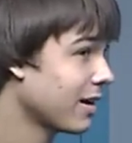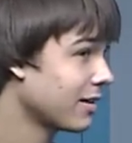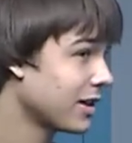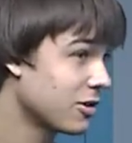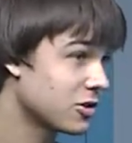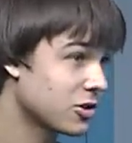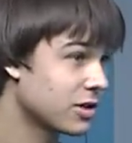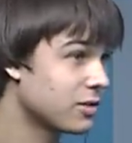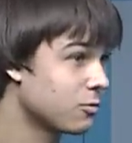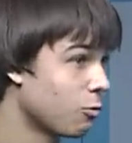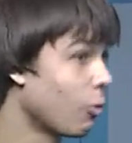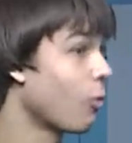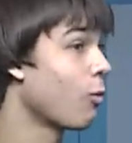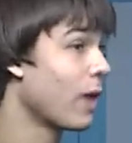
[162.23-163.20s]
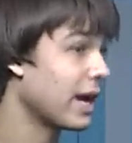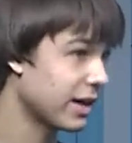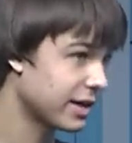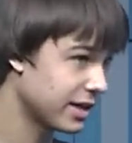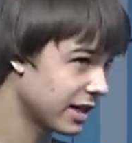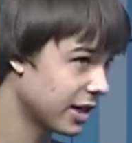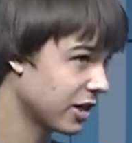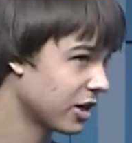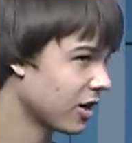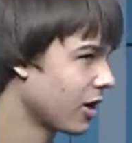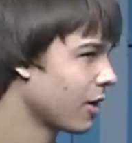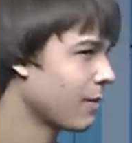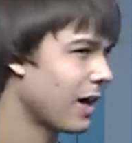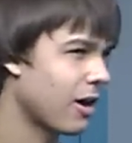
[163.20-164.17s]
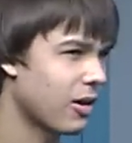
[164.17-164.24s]
they usually will wait a year,
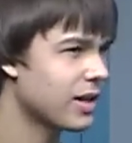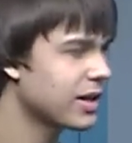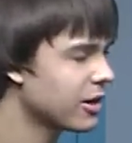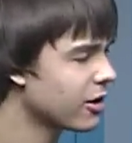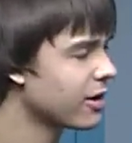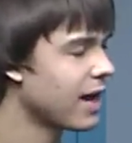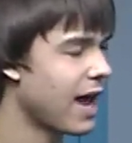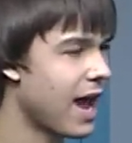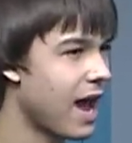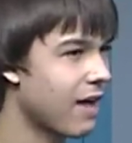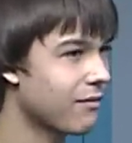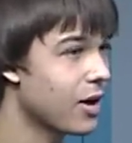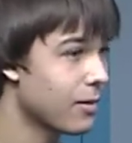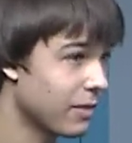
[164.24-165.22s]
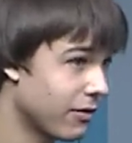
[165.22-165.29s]
about a year and a half, mm-hmm.